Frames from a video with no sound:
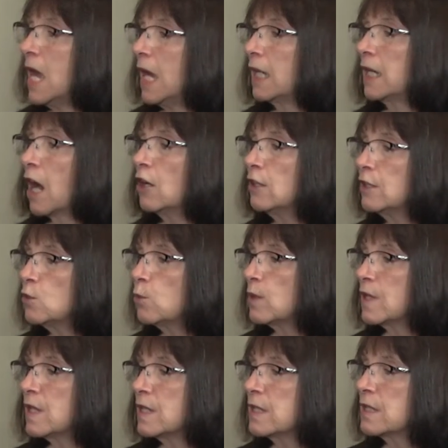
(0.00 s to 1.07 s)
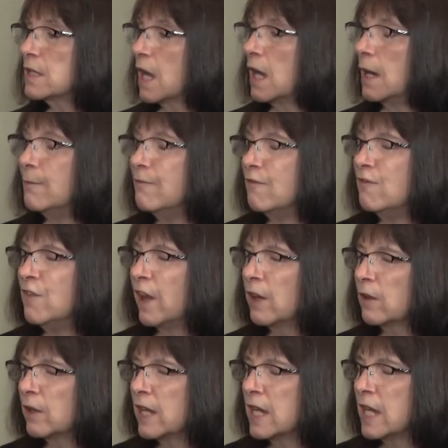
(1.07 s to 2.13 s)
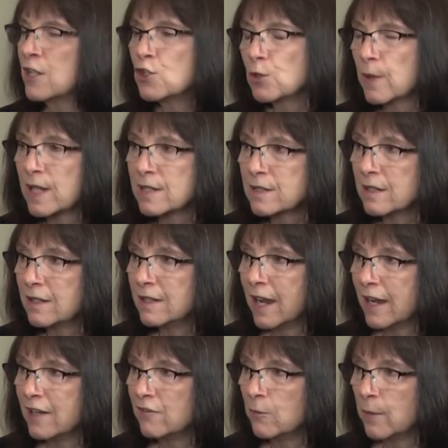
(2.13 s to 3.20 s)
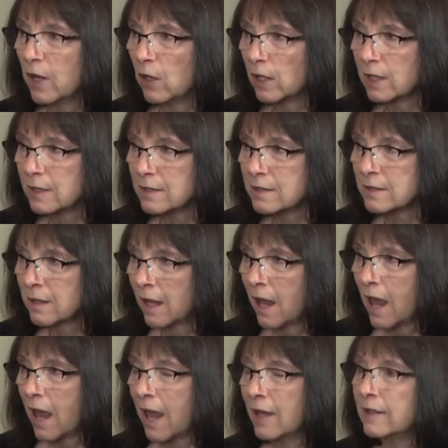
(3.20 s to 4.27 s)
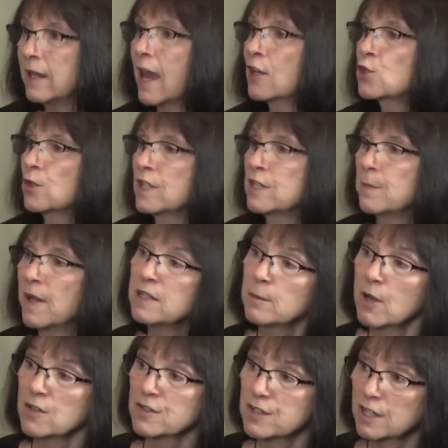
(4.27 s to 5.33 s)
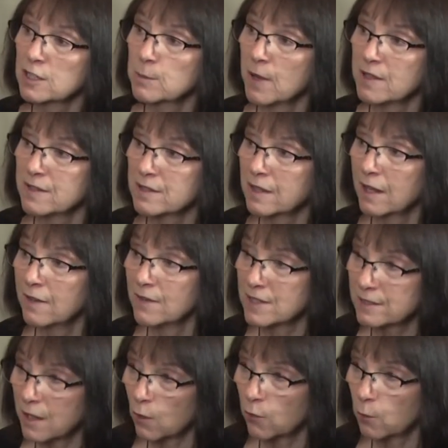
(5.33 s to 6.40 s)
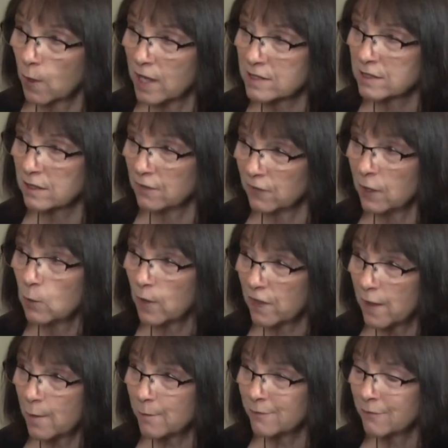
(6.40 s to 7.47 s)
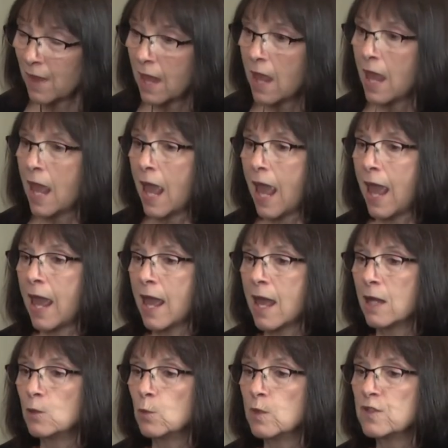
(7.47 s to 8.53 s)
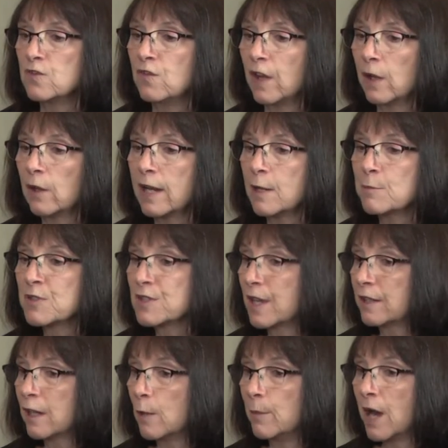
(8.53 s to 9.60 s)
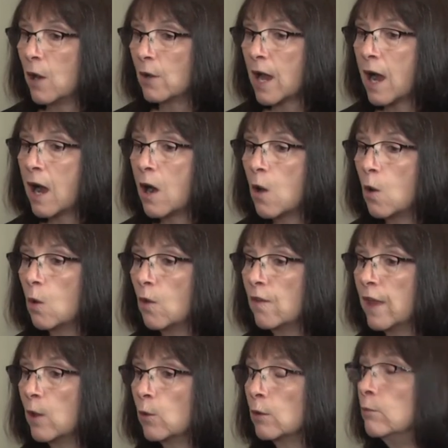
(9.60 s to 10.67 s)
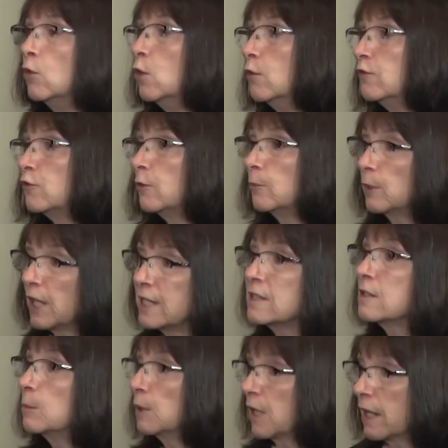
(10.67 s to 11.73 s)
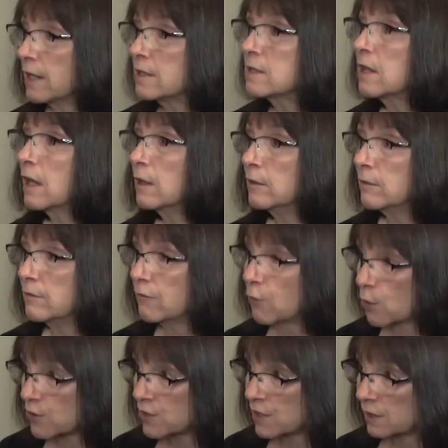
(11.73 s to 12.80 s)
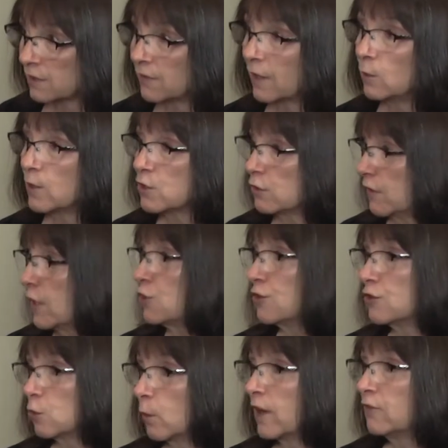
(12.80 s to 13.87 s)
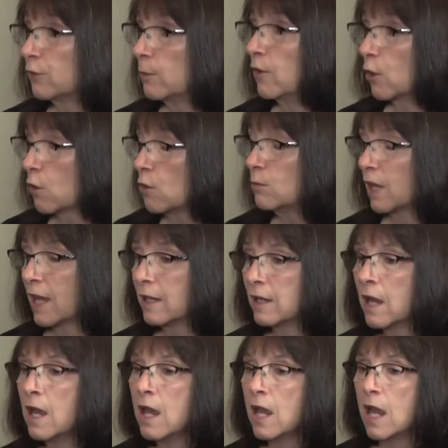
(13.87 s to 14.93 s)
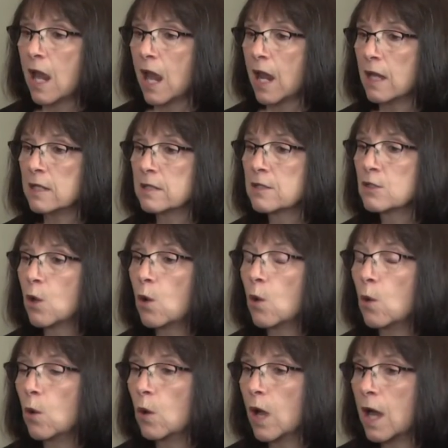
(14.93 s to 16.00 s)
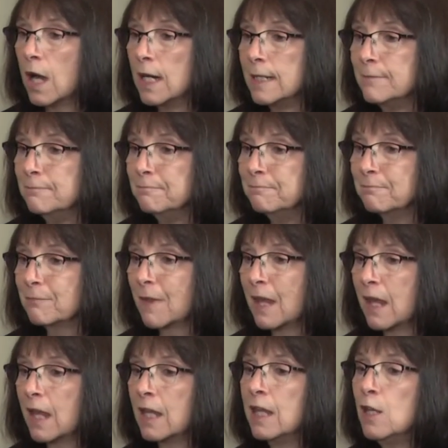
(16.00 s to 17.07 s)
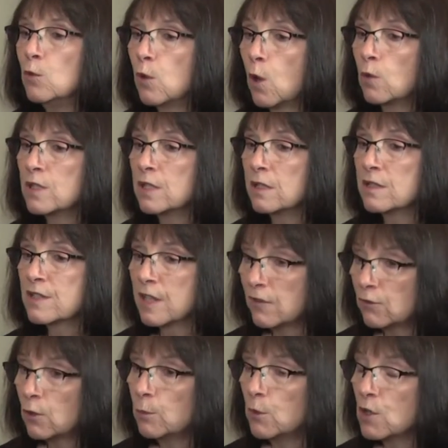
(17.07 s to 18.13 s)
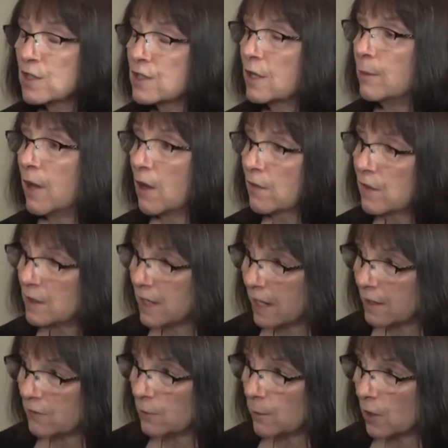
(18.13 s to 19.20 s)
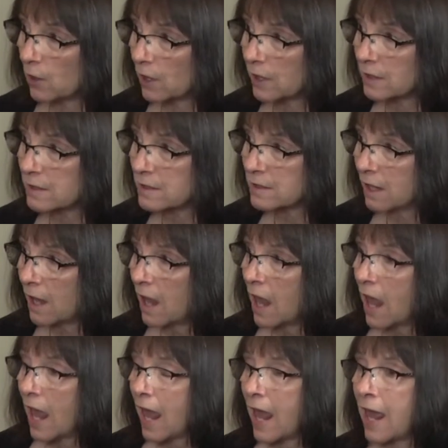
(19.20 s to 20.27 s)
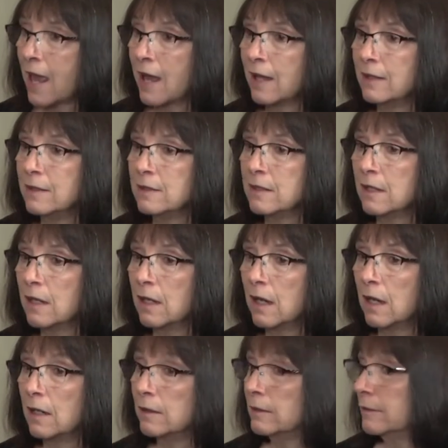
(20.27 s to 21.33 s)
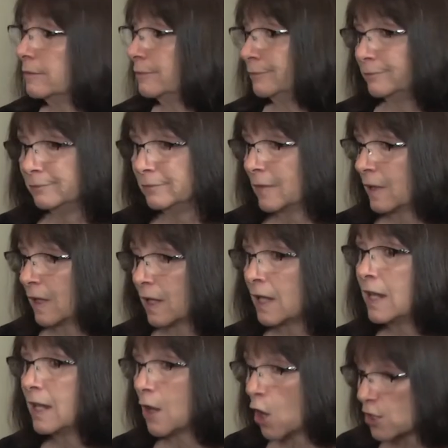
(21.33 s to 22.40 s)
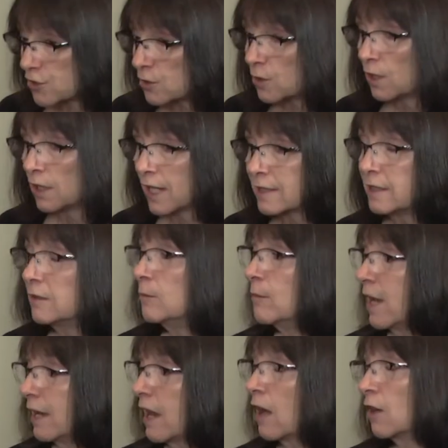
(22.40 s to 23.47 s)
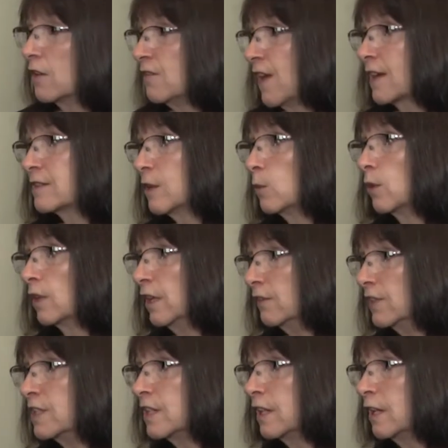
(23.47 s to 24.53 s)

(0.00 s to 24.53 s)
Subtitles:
Garland was very interested in Native Americans, and he actually spent about 6 months in the Southwest living with them, and was very upset about how they were moved from place to place and forced to live on reservations away from their homeland. And so he wrote several books about the Native Americans, and he also collected many artifacts that were given to